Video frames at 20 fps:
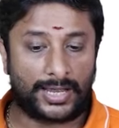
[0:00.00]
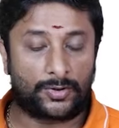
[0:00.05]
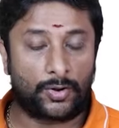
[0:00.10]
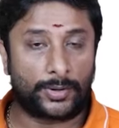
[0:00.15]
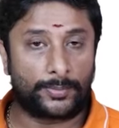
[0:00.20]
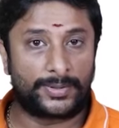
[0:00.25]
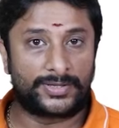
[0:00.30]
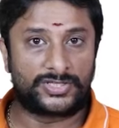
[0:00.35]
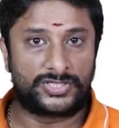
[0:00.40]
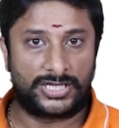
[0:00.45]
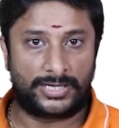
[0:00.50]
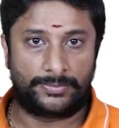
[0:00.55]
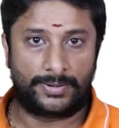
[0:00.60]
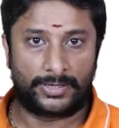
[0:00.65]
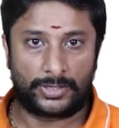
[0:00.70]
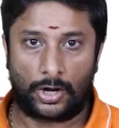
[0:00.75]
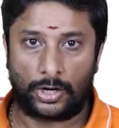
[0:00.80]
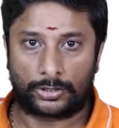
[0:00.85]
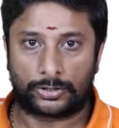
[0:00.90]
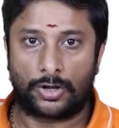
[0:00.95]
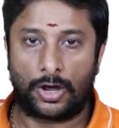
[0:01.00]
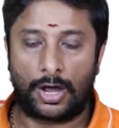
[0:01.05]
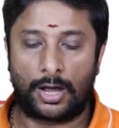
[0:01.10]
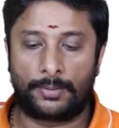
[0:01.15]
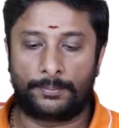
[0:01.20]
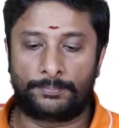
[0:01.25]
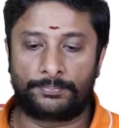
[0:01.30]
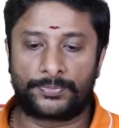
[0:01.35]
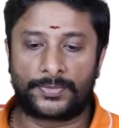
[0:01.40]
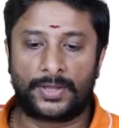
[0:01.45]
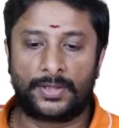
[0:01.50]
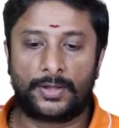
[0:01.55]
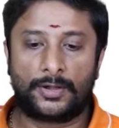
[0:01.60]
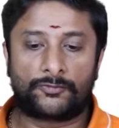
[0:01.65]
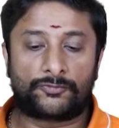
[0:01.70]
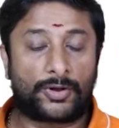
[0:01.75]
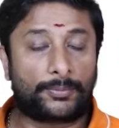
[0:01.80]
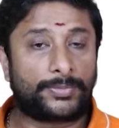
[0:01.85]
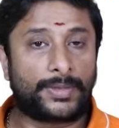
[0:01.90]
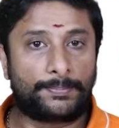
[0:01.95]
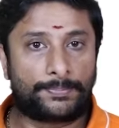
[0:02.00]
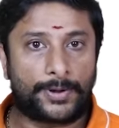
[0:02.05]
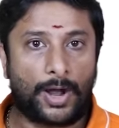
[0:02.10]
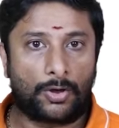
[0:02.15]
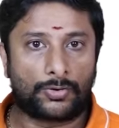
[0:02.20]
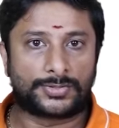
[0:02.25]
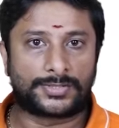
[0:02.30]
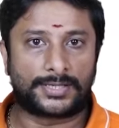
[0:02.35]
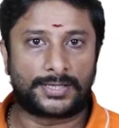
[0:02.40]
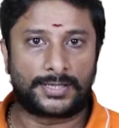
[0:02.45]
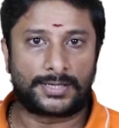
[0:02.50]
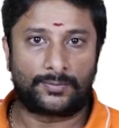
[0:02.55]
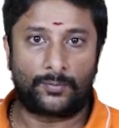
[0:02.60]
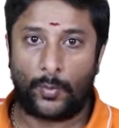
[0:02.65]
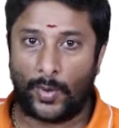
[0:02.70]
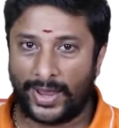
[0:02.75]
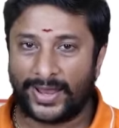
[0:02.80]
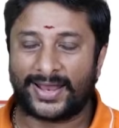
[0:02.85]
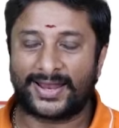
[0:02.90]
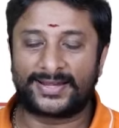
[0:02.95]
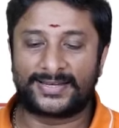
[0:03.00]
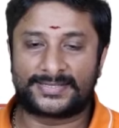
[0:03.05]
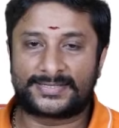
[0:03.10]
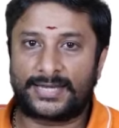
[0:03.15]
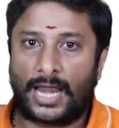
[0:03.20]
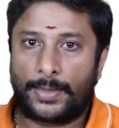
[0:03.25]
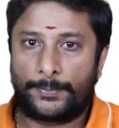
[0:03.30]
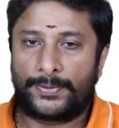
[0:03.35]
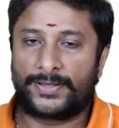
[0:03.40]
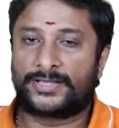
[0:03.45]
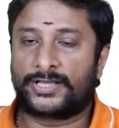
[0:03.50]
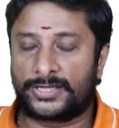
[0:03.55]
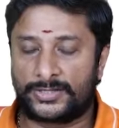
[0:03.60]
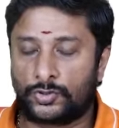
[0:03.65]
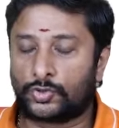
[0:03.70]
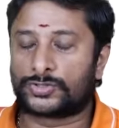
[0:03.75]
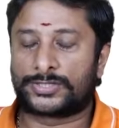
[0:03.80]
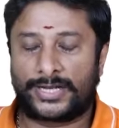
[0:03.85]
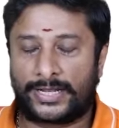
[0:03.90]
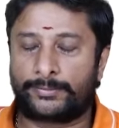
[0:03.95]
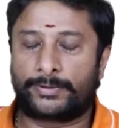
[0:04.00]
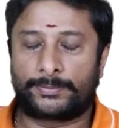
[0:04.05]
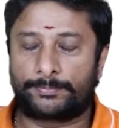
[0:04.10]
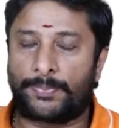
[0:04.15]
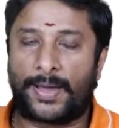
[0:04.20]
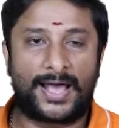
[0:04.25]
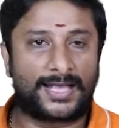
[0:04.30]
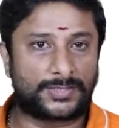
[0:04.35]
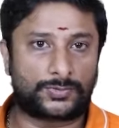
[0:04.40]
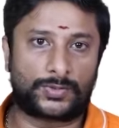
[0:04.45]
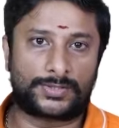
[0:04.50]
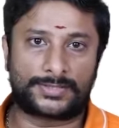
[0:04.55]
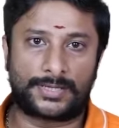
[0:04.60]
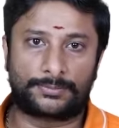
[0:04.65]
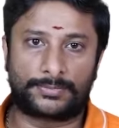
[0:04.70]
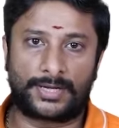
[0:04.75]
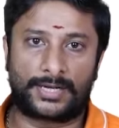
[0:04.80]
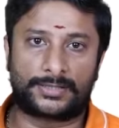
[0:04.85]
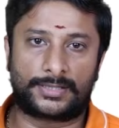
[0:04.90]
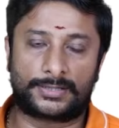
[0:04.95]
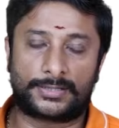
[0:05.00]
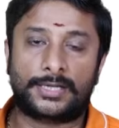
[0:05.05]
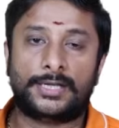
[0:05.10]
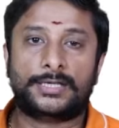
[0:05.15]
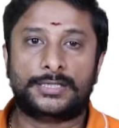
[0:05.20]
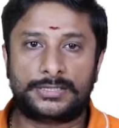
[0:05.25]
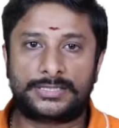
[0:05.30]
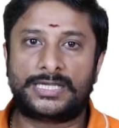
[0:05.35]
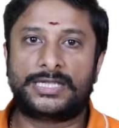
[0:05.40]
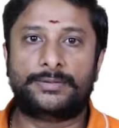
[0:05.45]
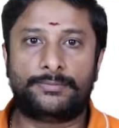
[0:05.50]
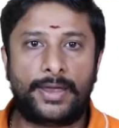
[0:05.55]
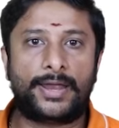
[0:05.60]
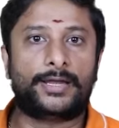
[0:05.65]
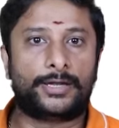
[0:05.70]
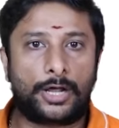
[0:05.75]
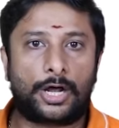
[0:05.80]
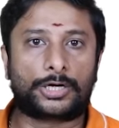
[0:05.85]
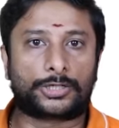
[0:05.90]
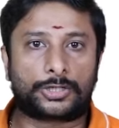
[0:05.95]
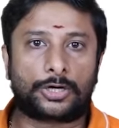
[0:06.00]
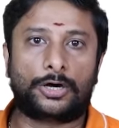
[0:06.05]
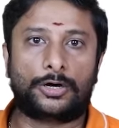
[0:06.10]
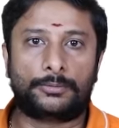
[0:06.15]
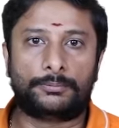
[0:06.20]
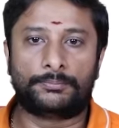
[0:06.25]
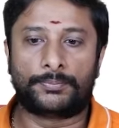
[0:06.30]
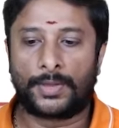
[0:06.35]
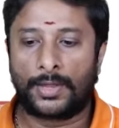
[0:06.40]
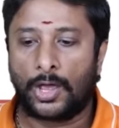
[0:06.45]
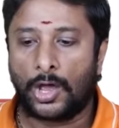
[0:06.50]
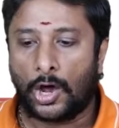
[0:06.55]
I got my gmail.com, from the browser Venkat is typing a username and password or something like that, gmail.com.